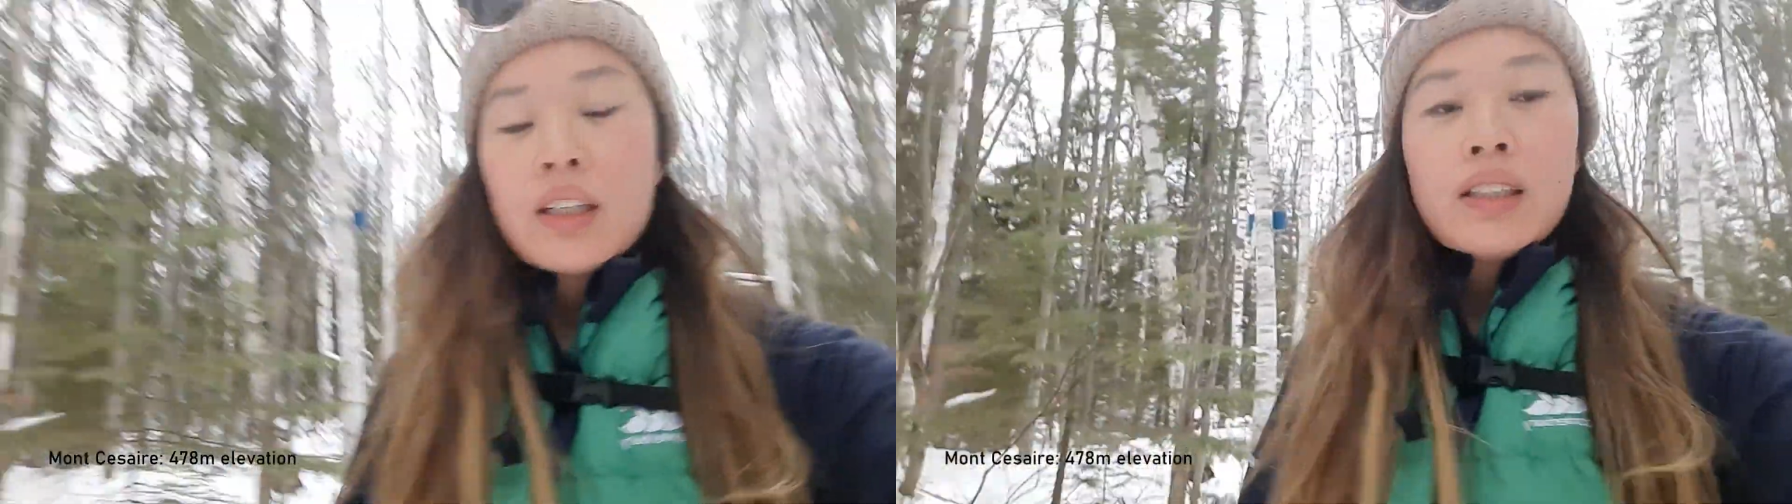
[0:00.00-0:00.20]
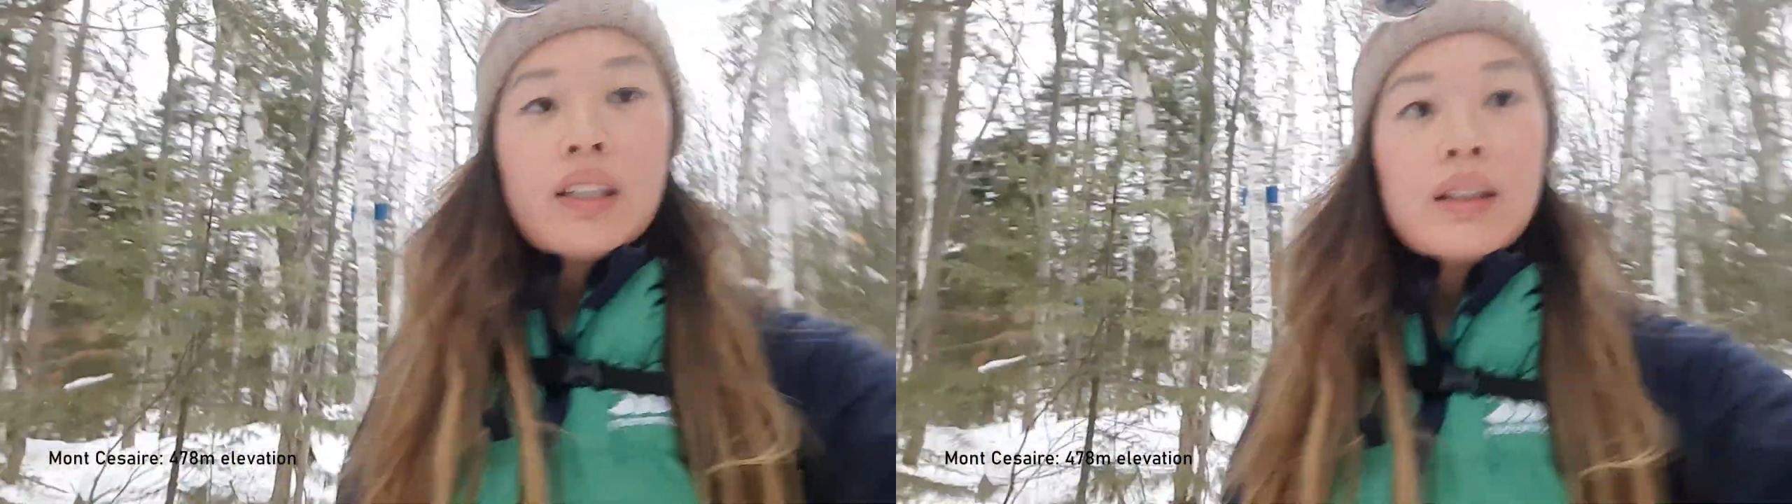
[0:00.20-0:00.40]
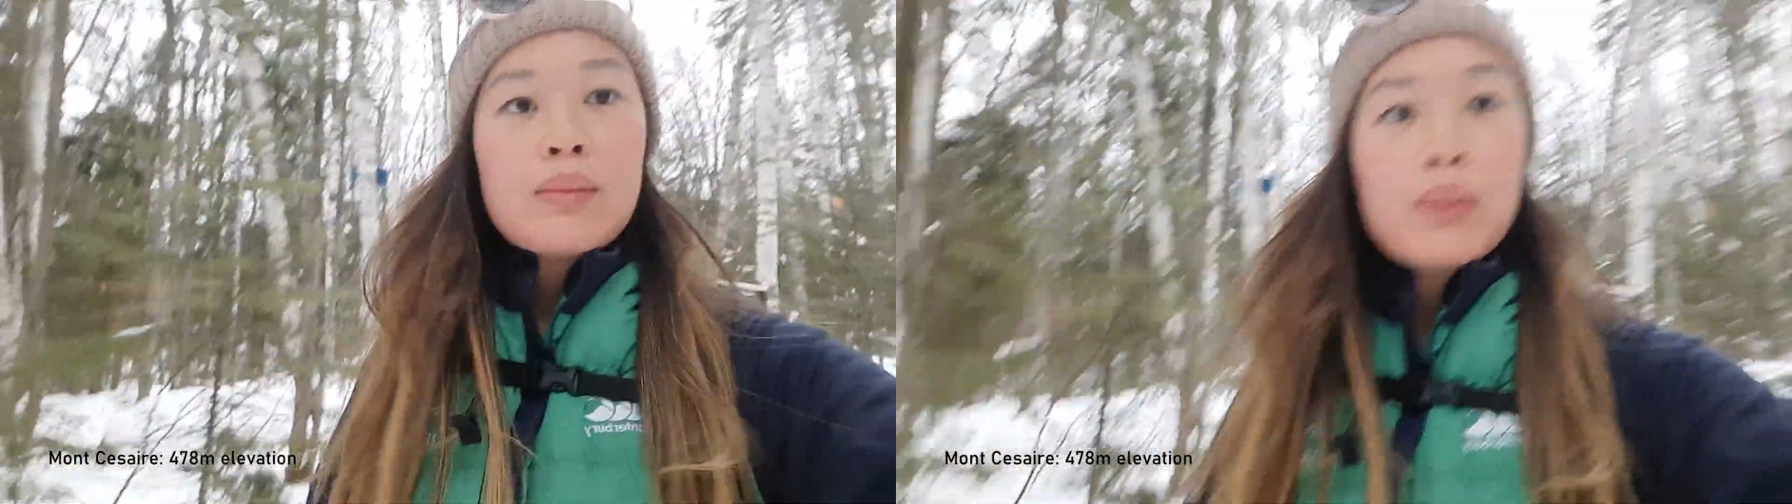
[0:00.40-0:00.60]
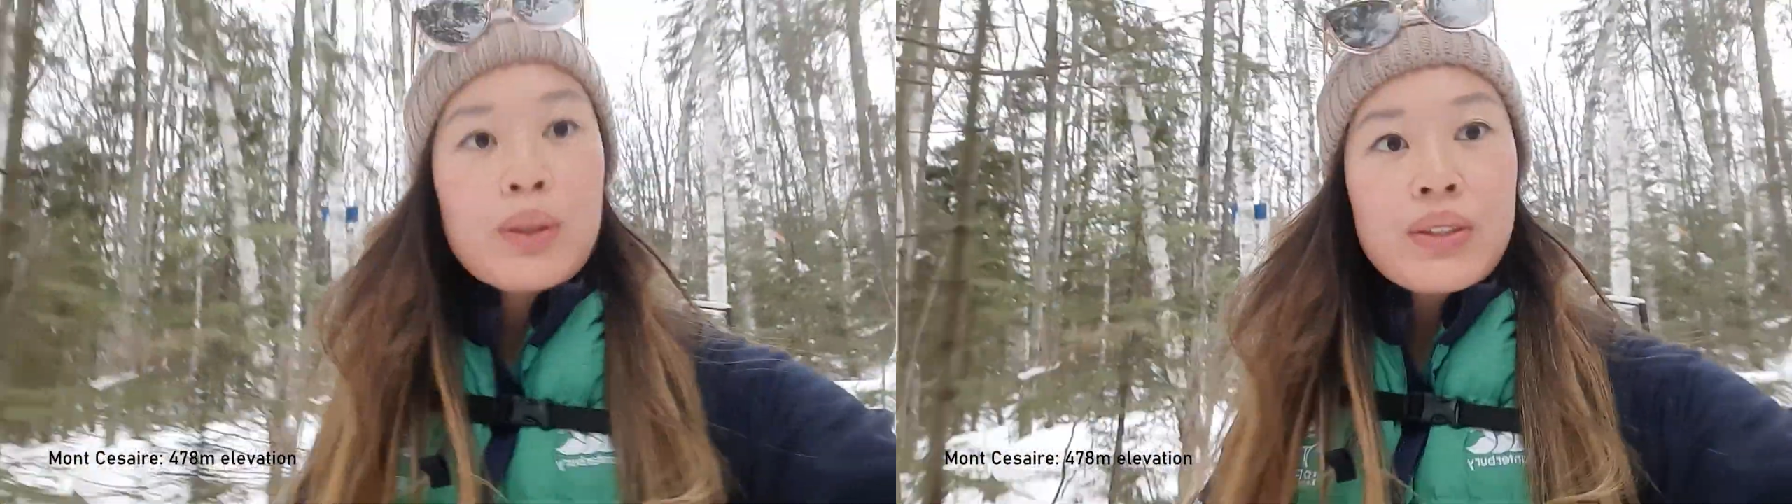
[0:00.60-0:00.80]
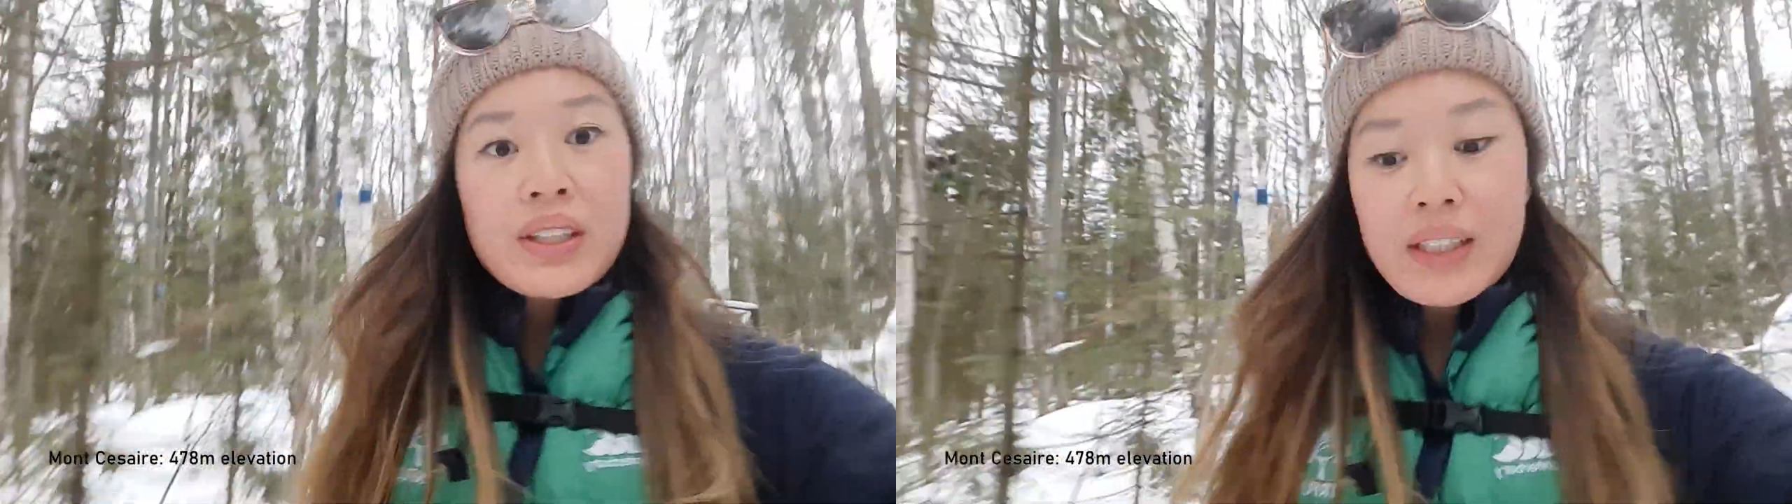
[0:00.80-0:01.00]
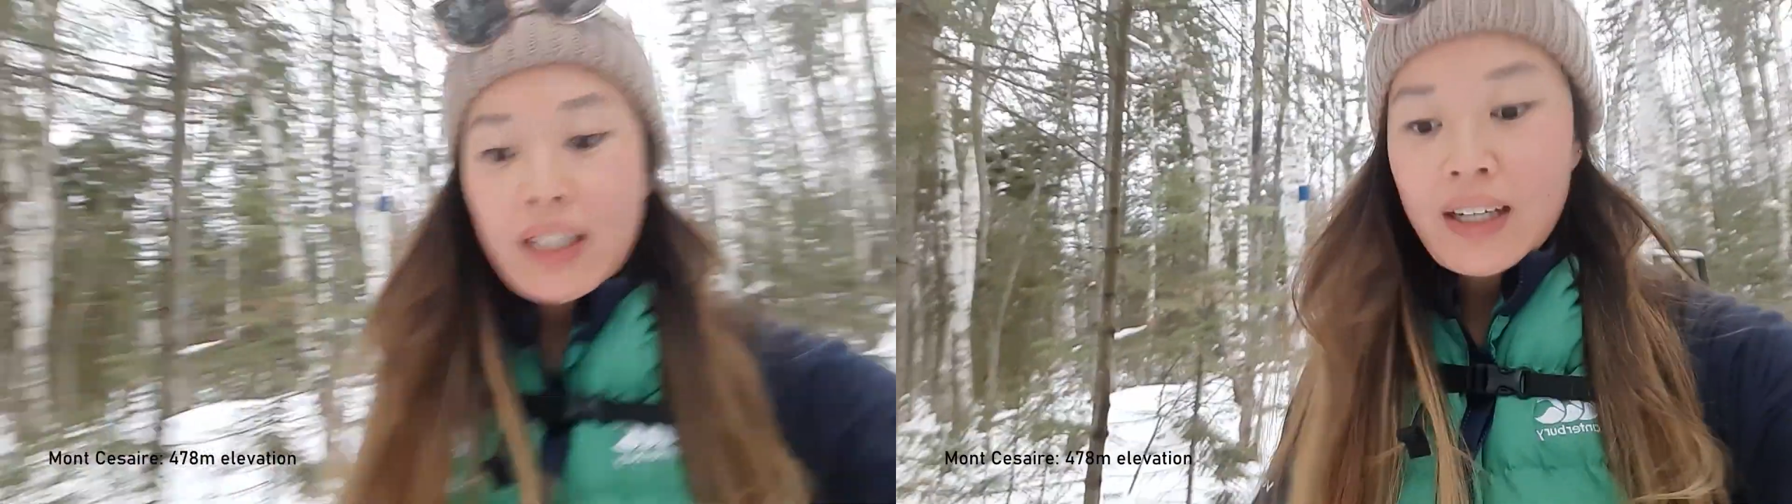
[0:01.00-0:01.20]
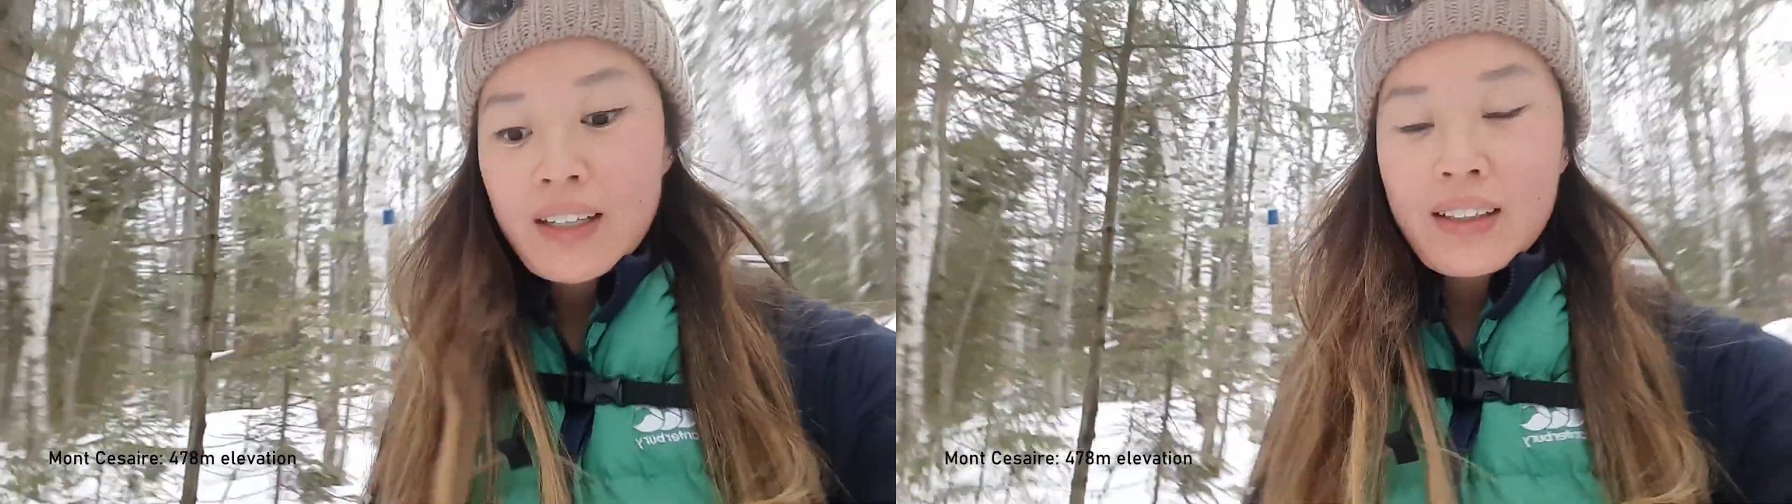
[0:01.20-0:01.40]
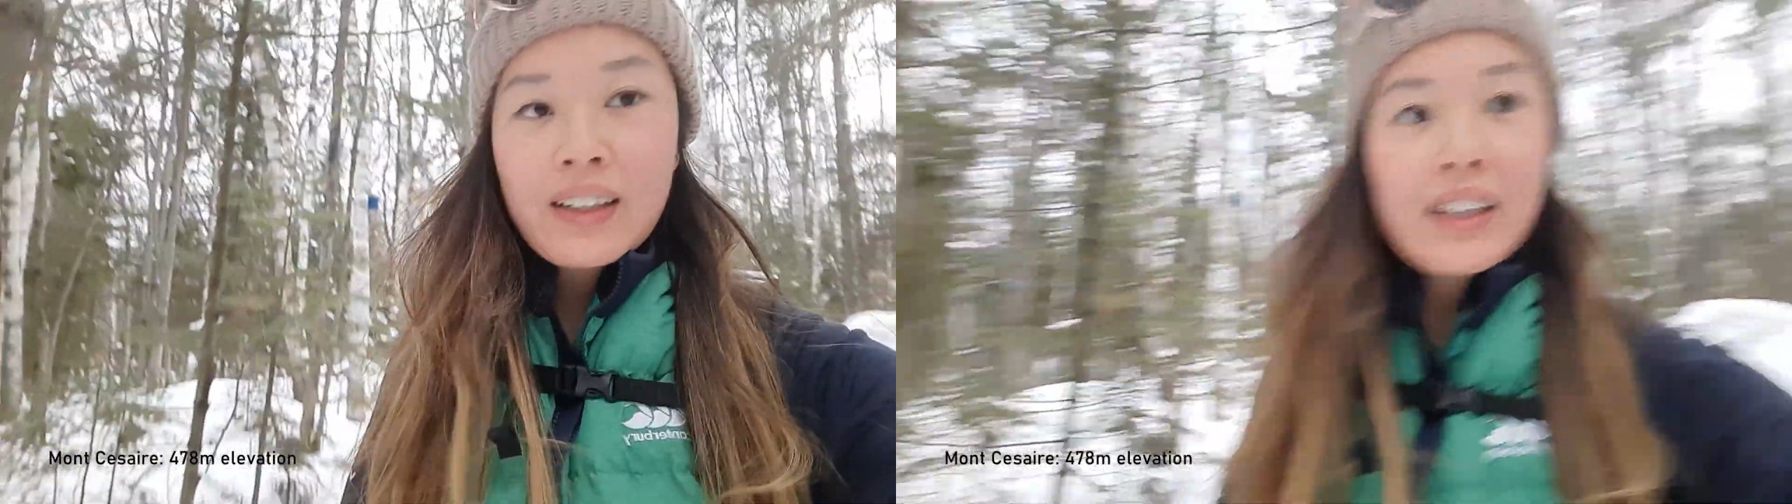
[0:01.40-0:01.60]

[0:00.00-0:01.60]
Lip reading: near Mont Césaire,